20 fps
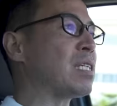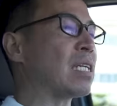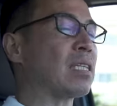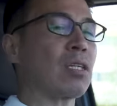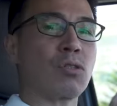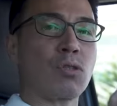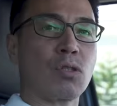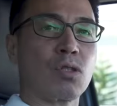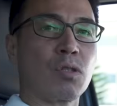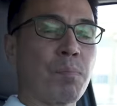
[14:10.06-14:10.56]
like the
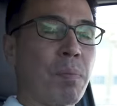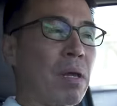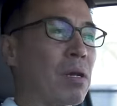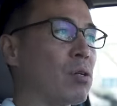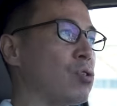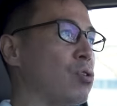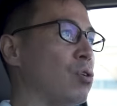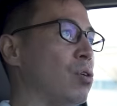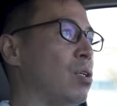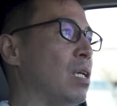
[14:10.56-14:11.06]

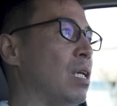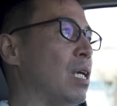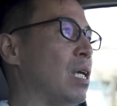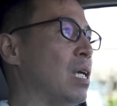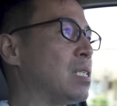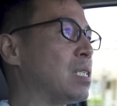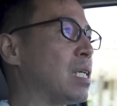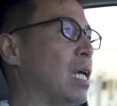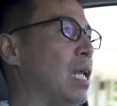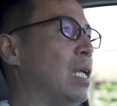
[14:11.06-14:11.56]
suspension
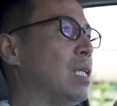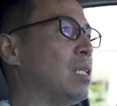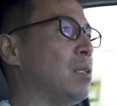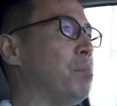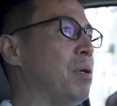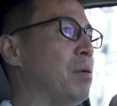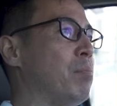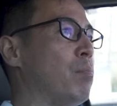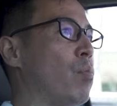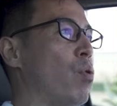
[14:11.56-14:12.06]
is a little
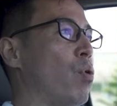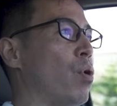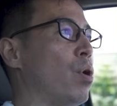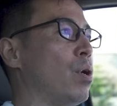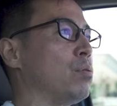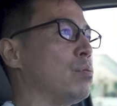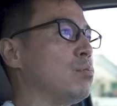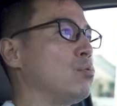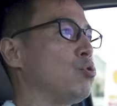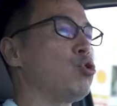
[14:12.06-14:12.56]
bit more